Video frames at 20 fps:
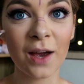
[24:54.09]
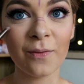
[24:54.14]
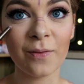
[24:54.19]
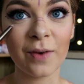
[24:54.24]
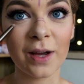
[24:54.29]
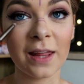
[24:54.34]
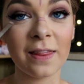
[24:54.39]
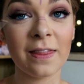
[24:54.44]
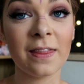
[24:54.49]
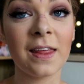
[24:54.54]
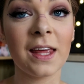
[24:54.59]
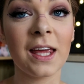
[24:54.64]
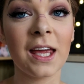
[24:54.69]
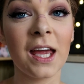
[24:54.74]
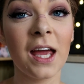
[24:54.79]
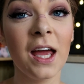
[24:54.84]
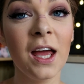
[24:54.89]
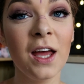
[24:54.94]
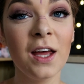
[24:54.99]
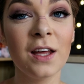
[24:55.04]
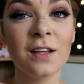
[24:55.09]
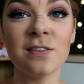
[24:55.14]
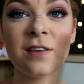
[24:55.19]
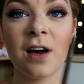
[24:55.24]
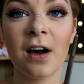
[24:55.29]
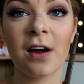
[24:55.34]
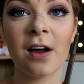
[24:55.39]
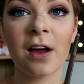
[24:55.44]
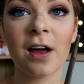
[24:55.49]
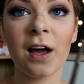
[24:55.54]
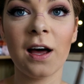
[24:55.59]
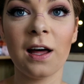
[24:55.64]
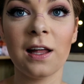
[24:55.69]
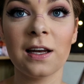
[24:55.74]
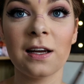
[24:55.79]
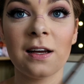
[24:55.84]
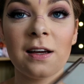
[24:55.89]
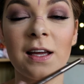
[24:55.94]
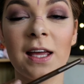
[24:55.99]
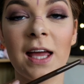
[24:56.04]
with the darker
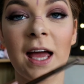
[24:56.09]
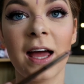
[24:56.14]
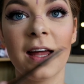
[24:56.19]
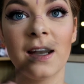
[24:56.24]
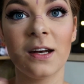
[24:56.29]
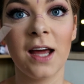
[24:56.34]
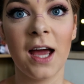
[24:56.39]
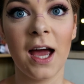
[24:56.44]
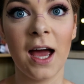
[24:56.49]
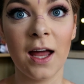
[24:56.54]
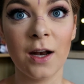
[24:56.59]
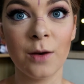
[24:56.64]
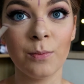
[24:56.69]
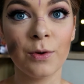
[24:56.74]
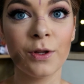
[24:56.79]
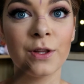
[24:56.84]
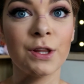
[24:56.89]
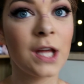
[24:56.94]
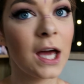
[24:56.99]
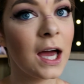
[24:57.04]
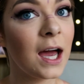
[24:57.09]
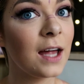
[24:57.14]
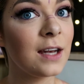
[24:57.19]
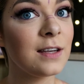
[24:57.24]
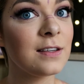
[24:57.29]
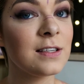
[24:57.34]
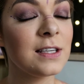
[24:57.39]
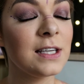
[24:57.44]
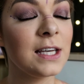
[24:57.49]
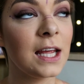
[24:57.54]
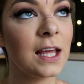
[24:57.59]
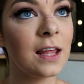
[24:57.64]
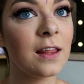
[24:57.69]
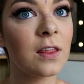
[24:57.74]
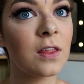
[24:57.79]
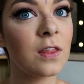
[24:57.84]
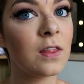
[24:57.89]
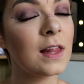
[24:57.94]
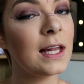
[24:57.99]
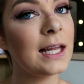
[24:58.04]
color again and put that underneath
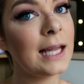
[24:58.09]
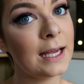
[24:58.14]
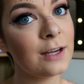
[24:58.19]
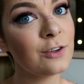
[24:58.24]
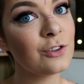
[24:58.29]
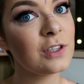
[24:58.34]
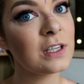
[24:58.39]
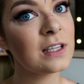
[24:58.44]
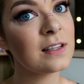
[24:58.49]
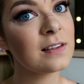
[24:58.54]
the lashes